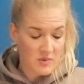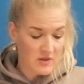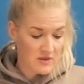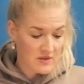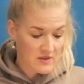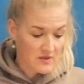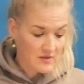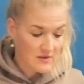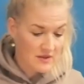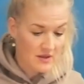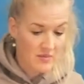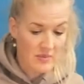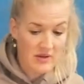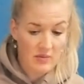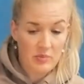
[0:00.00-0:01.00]
because there's going
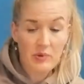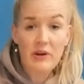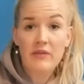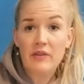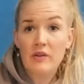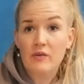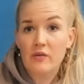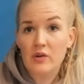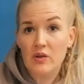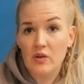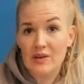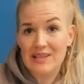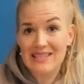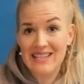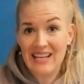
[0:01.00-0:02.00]
to be a preview for your
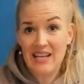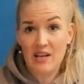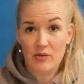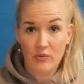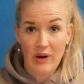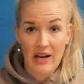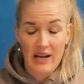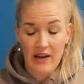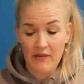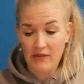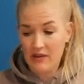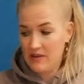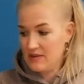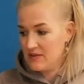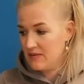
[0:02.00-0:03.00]
extended right
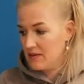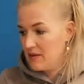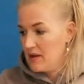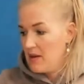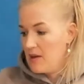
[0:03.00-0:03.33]
after this